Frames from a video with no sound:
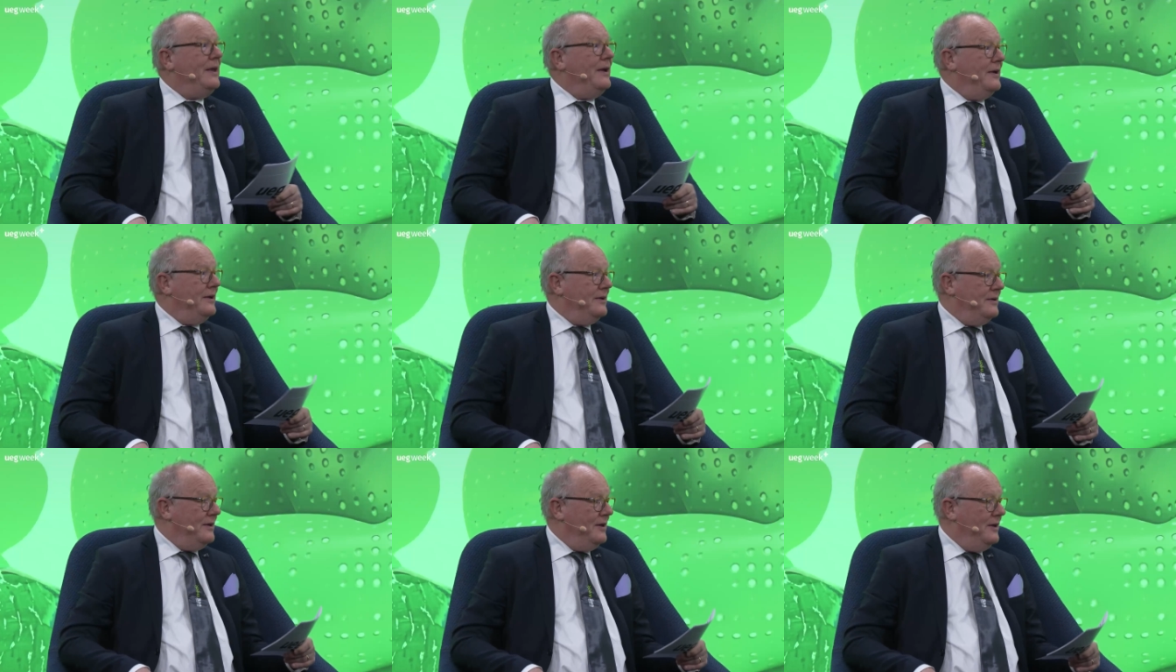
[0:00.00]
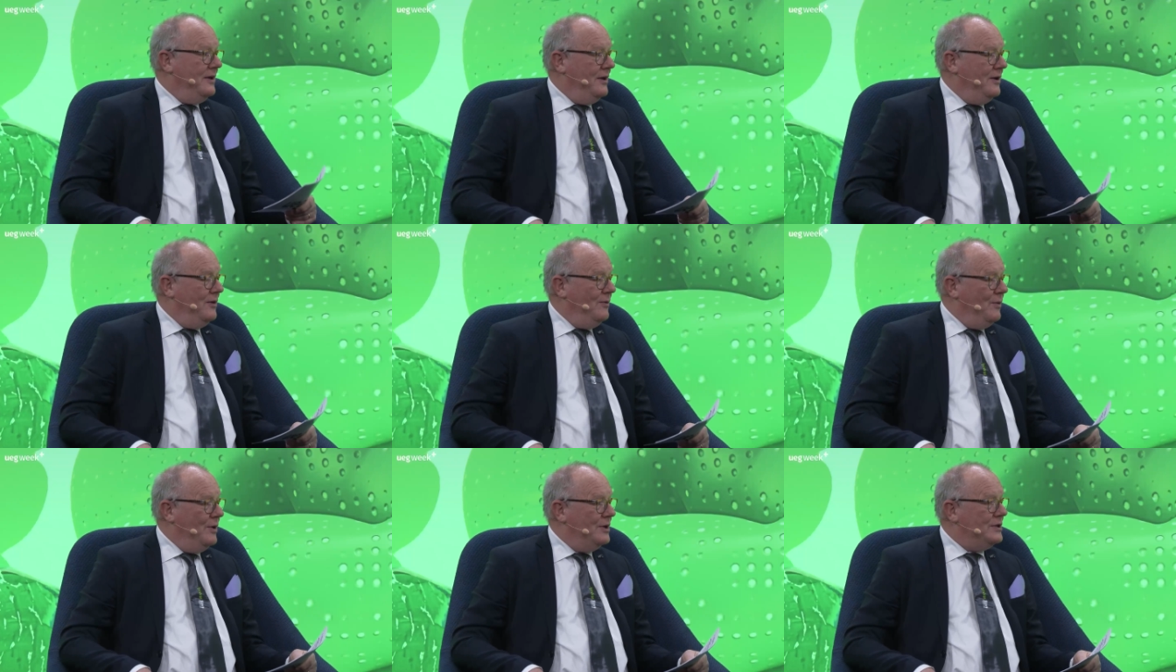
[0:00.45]
yes. yes.
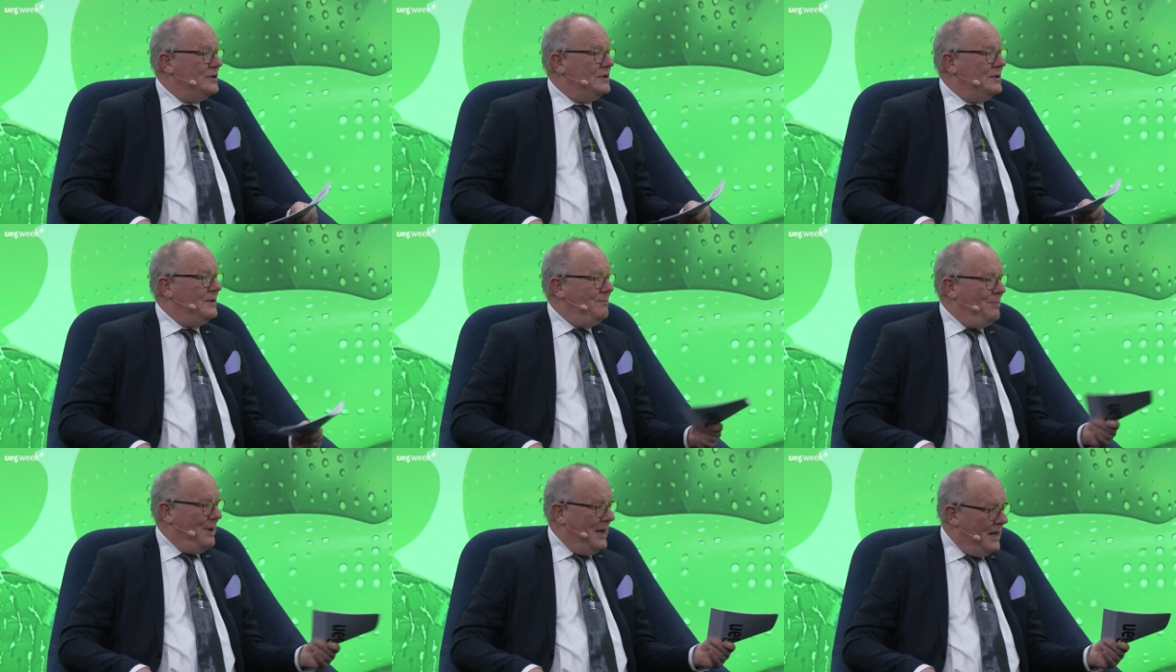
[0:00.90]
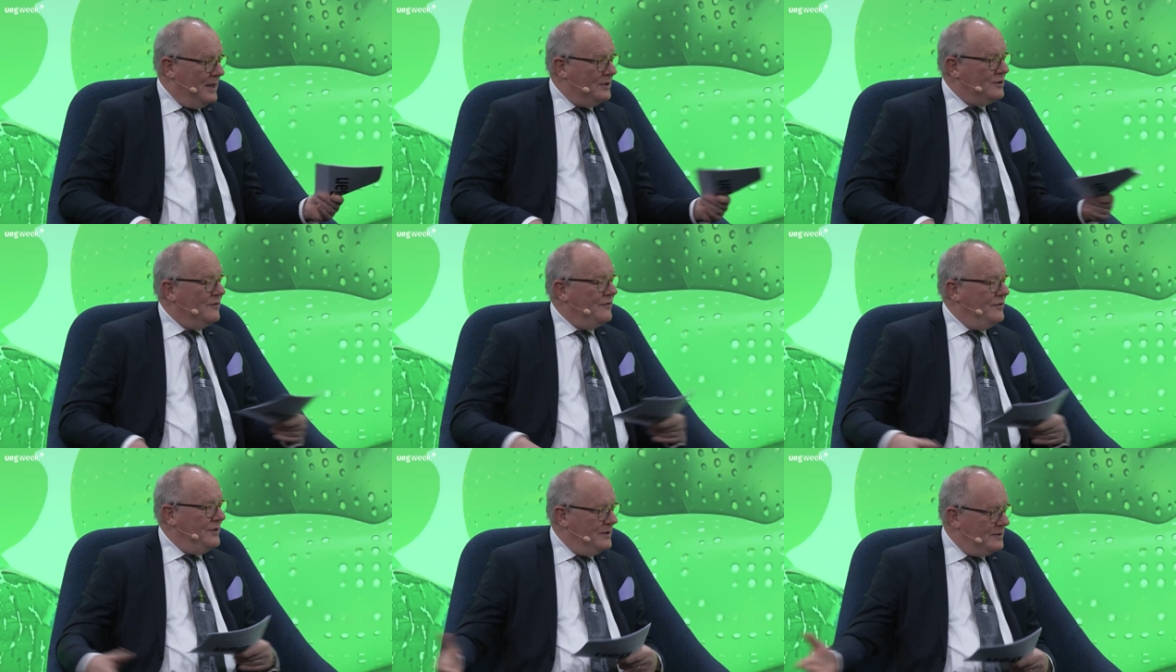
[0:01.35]
was part
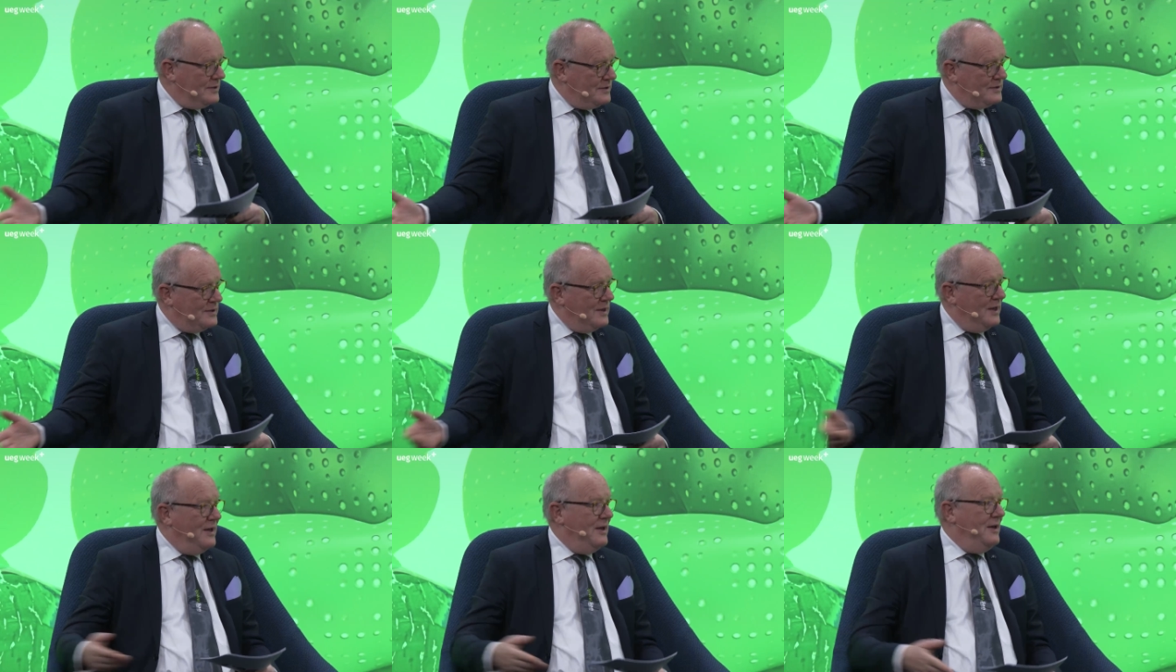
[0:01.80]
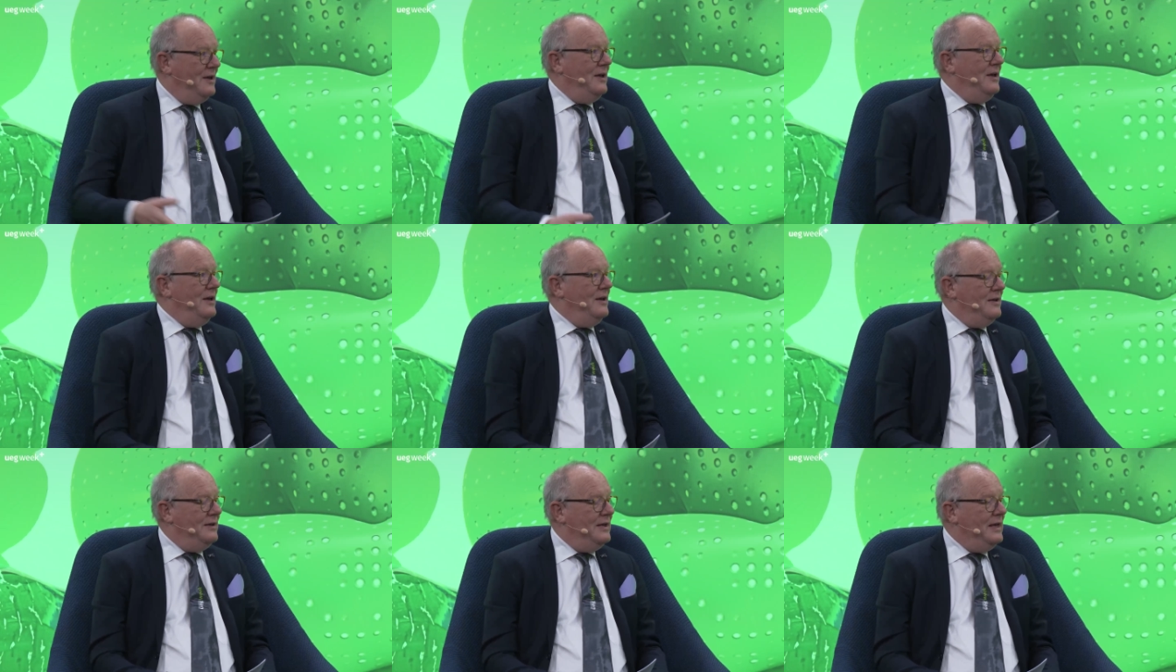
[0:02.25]
of this uh,
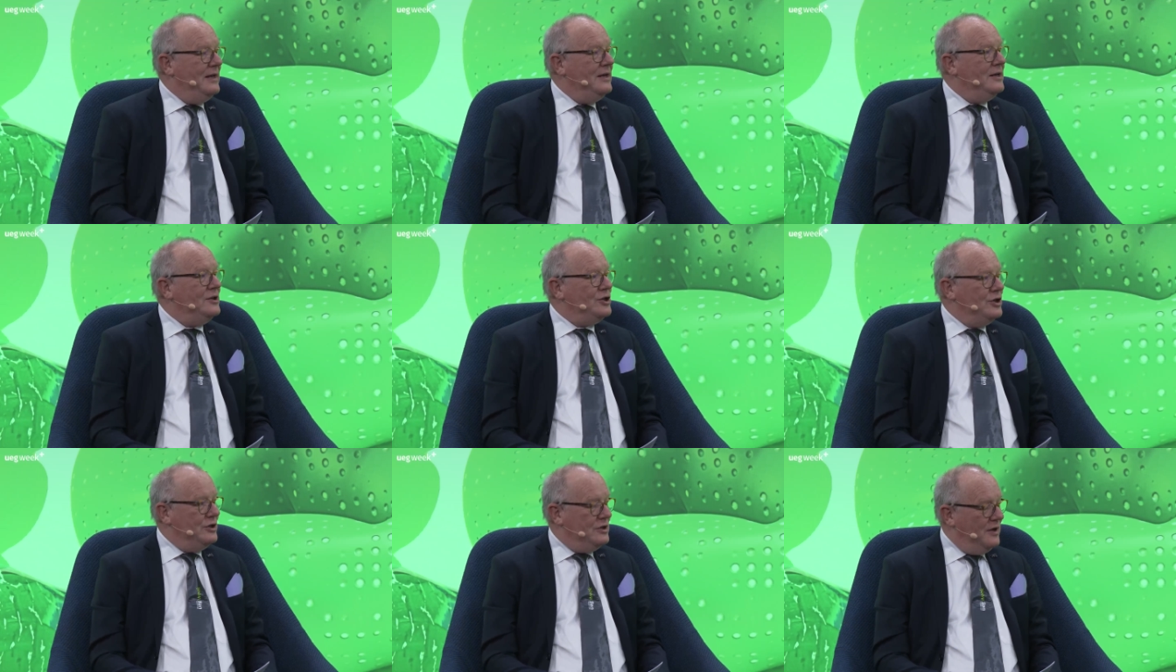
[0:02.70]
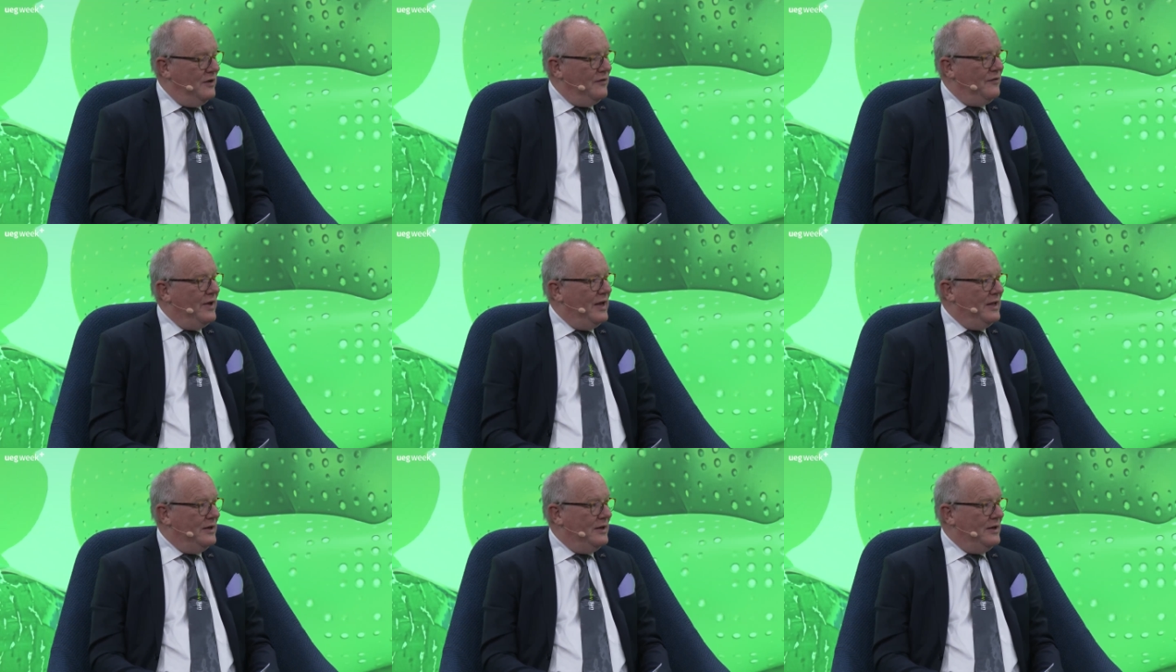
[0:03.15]
uh, initiative yeah.